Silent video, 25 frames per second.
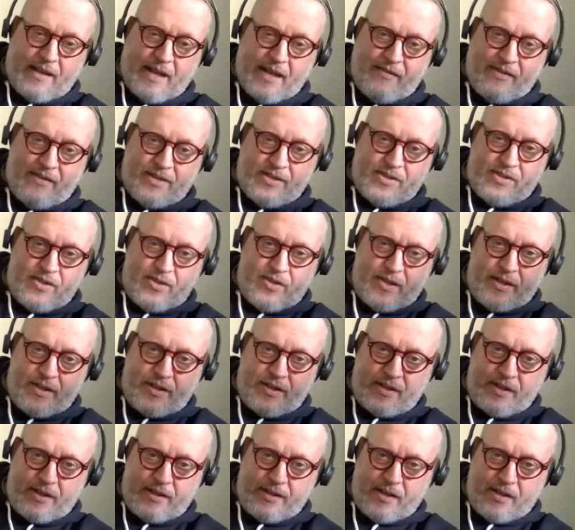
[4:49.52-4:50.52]
a lot of our
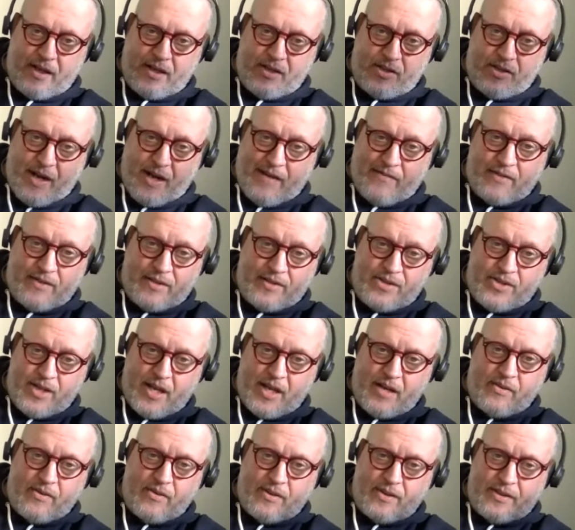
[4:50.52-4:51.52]
students and travel in
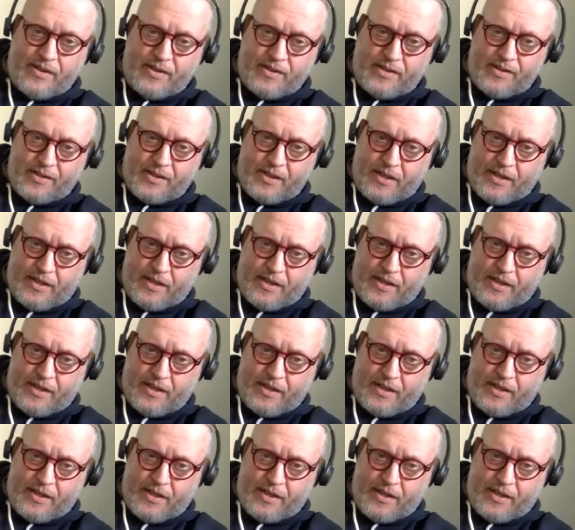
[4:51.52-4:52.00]
general.